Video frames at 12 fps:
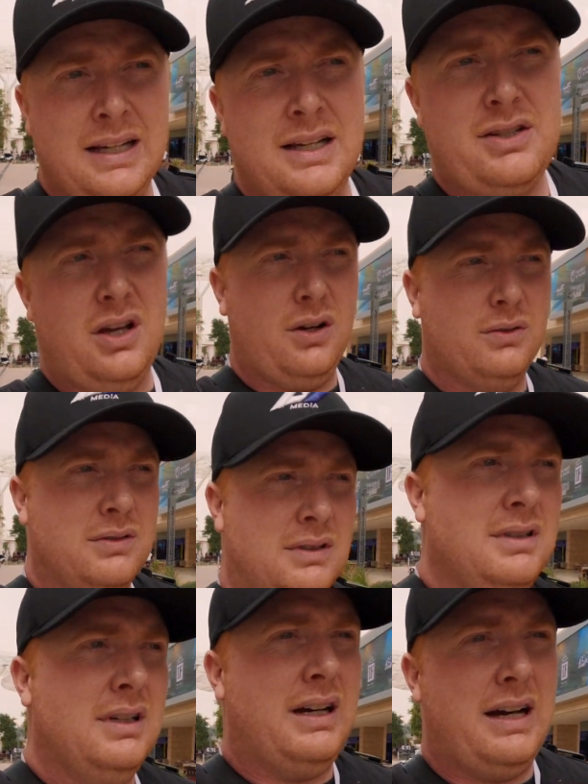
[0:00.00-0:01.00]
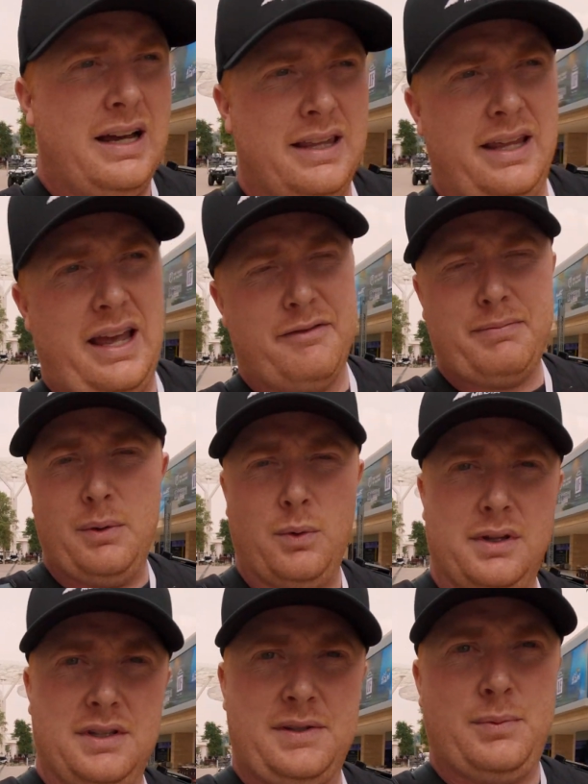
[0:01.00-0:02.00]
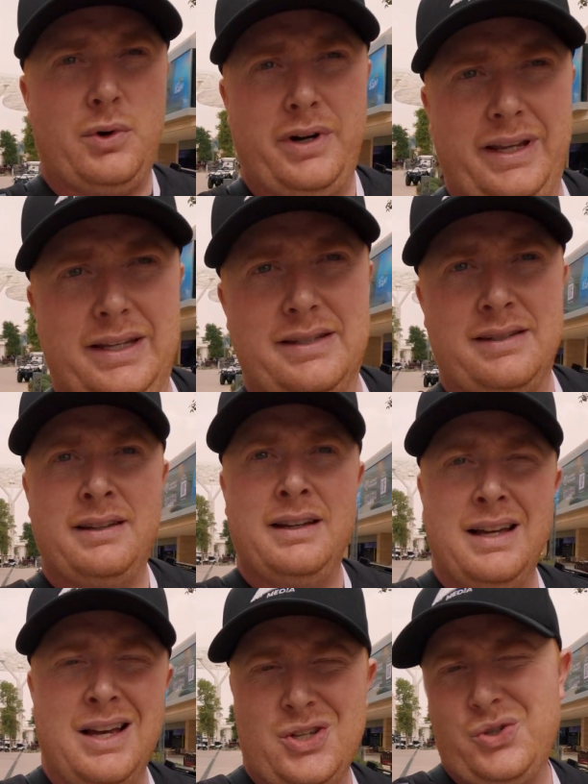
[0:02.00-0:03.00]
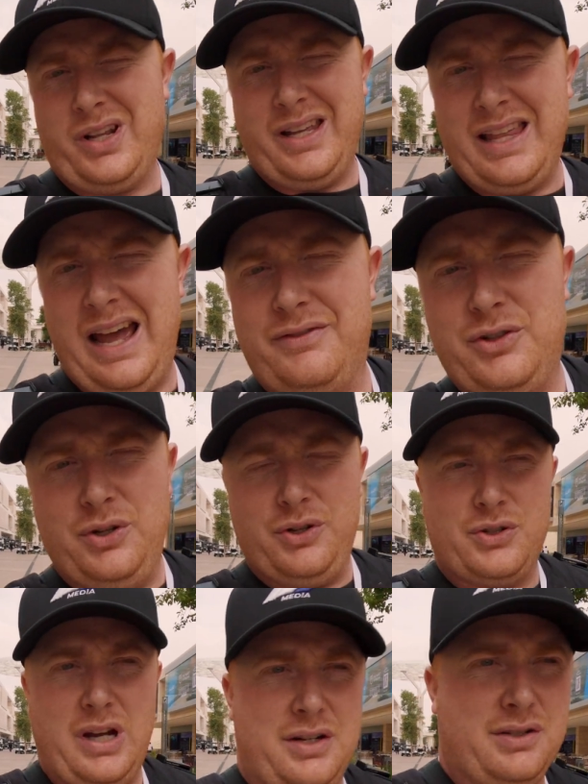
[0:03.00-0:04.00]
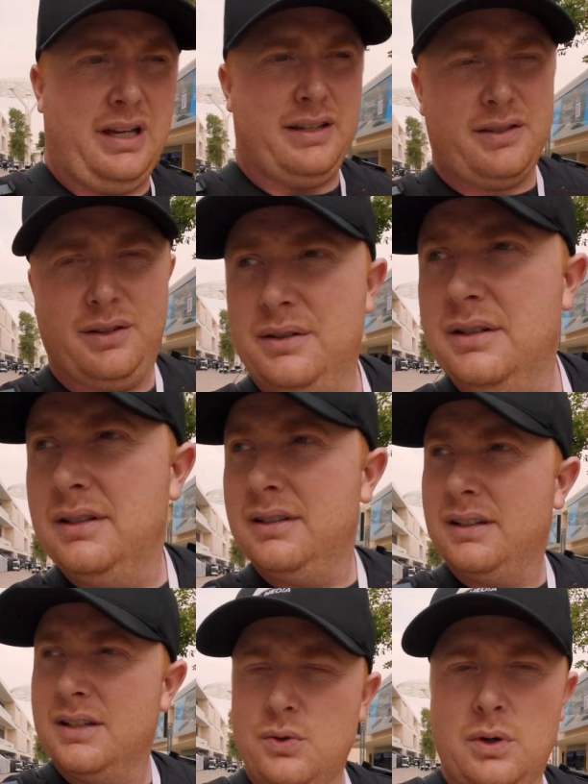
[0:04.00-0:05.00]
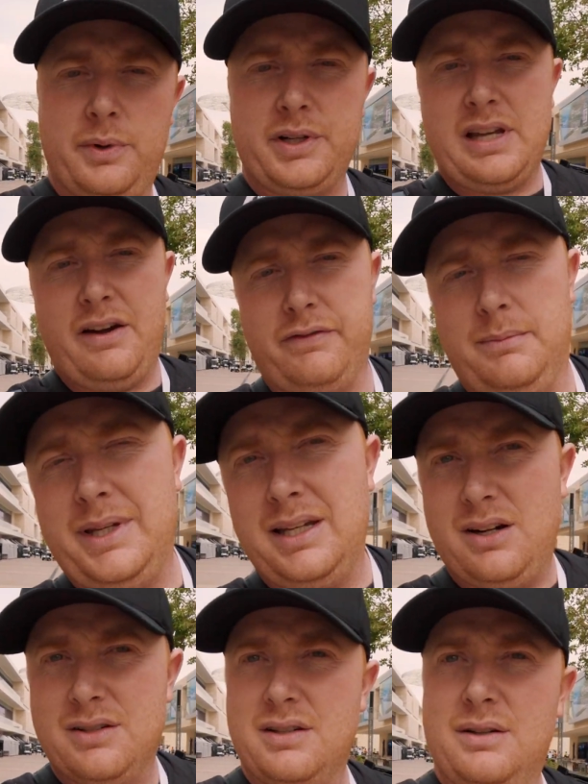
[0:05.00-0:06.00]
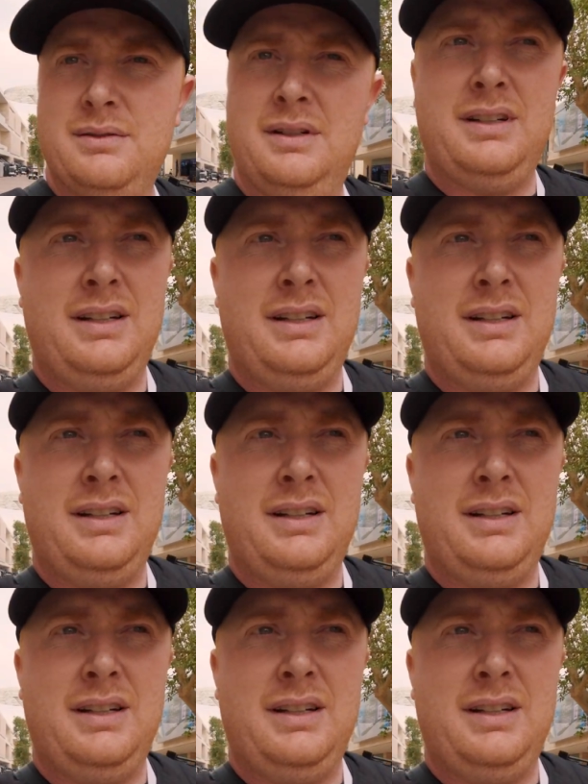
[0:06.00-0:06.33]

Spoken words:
So, and the FP1 this morning is sort of in the afternoon trash light. So it sort of works out for me also.